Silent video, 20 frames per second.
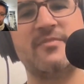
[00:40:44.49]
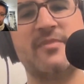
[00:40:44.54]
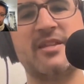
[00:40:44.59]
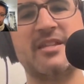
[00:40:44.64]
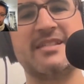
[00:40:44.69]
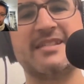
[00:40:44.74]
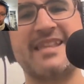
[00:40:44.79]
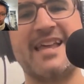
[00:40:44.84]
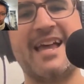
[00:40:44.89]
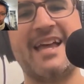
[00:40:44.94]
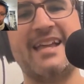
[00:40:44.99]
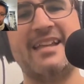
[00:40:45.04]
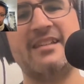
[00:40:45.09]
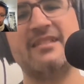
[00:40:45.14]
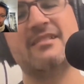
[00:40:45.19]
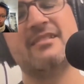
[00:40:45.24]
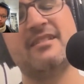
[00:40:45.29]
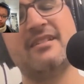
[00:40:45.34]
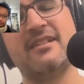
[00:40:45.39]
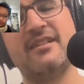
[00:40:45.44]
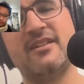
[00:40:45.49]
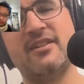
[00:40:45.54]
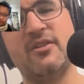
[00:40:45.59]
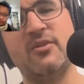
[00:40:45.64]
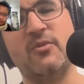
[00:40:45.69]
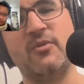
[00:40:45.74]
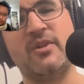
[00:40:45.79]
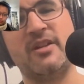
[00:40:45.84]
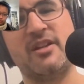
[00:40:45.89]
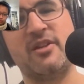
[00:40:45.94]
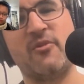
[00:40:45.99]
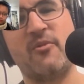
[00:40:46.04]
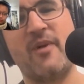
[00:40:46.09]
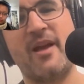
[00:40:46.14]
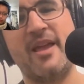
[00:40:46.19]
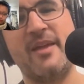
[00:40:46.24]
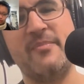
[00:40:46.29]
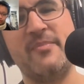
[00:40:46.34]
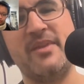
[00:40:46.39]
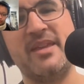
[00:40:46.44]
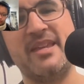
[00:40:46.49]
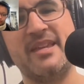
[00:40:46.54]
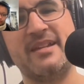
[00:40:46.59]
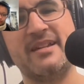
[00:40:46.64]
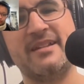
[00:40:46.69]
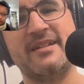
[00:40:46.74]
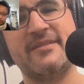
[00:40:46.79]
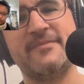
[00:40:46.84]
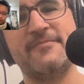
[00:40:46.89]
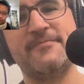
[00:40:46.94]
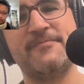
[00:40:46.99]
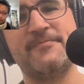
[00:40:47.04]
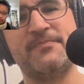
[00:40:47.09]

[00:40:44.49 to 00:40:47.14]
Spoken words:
because that would, in a way, be a